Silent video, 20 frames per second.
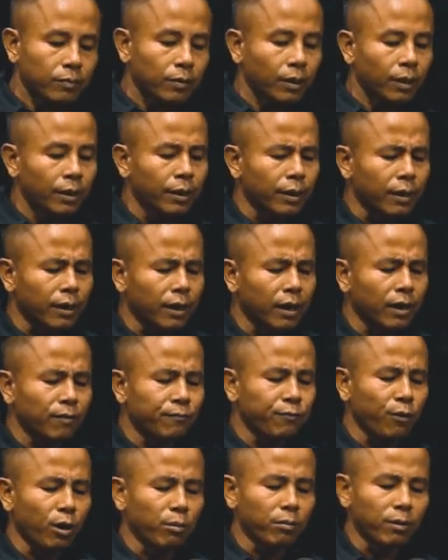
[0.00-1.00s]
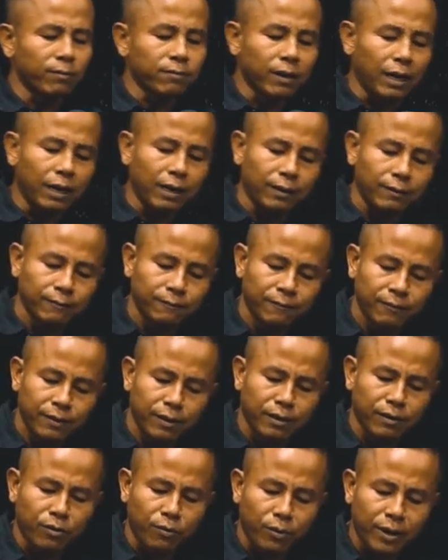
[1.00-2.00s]
And another form of love
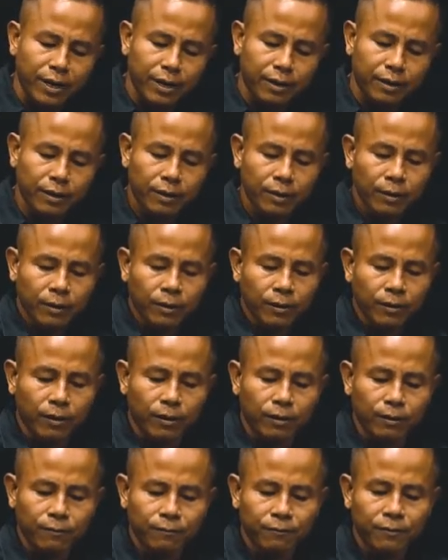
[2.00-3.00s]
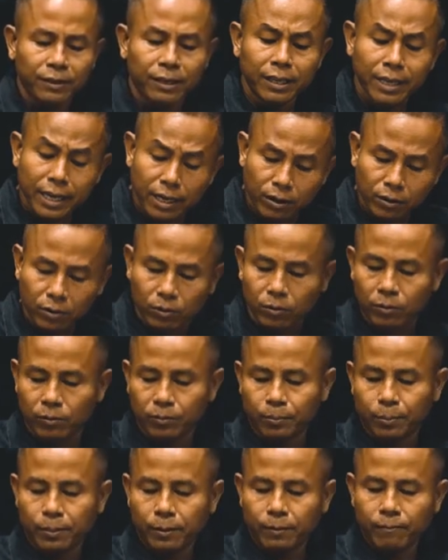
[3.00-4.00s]
in Greek called filio.
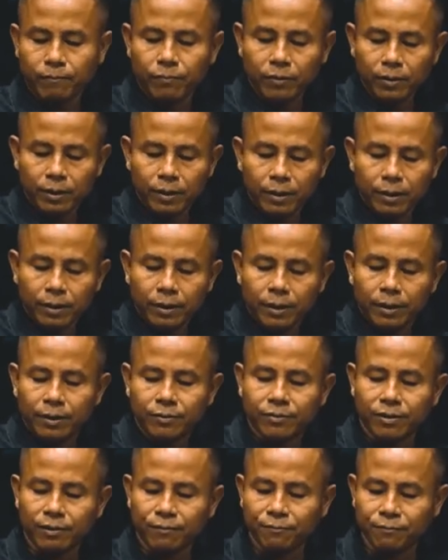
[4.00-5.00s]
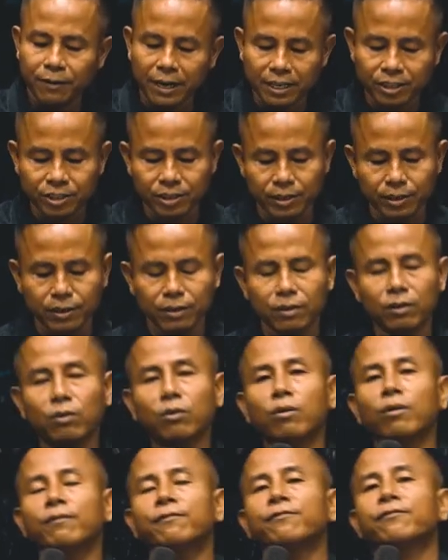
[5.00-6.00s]
It's affection
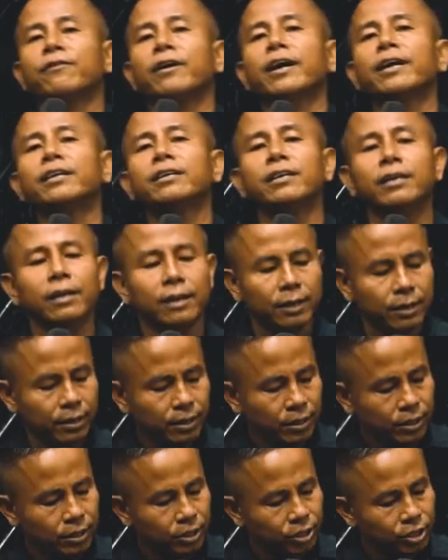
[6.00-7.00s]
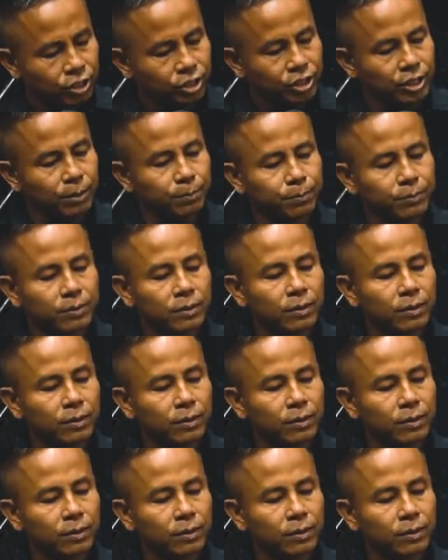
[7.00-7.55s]
or friendship